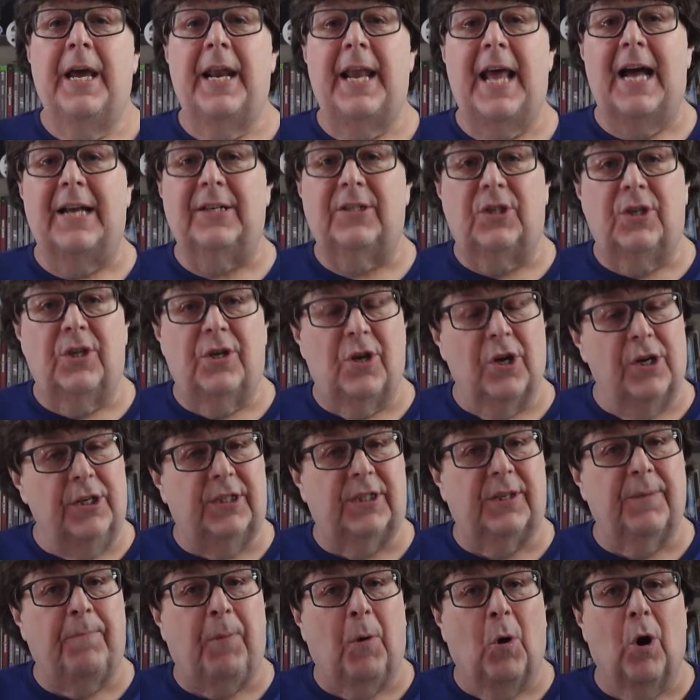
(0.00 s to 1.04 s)
It has good
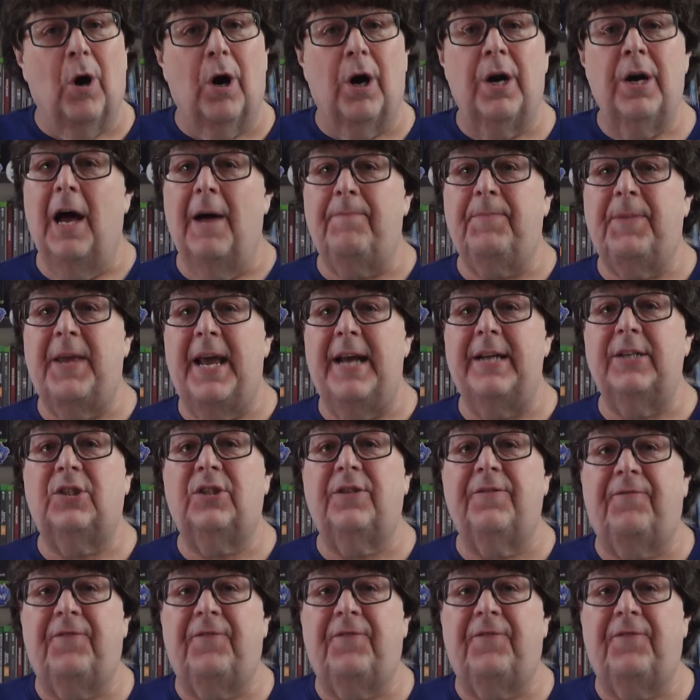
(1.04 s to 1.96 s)
support, updates to